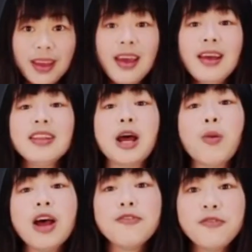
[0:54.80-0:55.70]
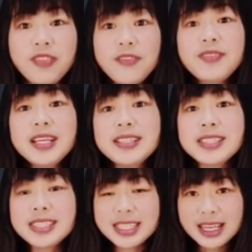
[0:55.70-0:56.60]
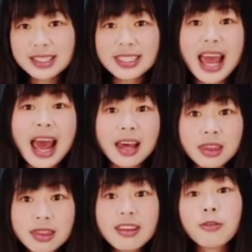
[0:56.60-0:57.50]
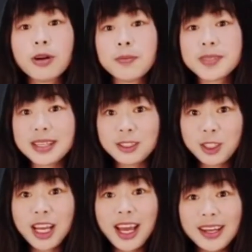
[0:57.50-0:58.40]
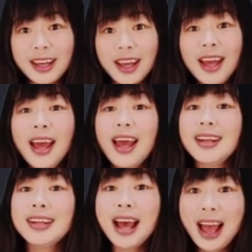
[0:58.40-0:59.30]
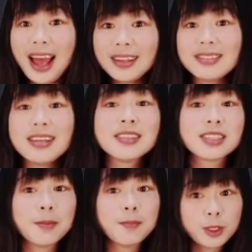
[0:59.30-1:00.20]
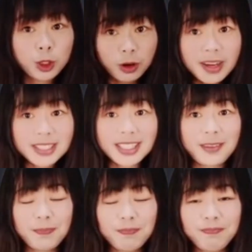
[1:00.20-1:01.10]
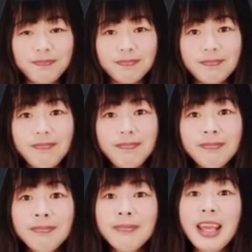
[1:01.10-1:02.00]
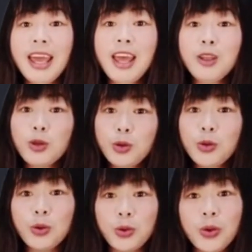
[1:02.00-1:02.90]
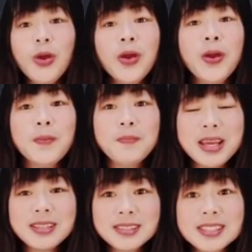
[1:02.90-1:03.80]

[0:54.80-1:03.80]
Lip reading: There are 56 ethnic groups in China, and Han is the majority. And Yu means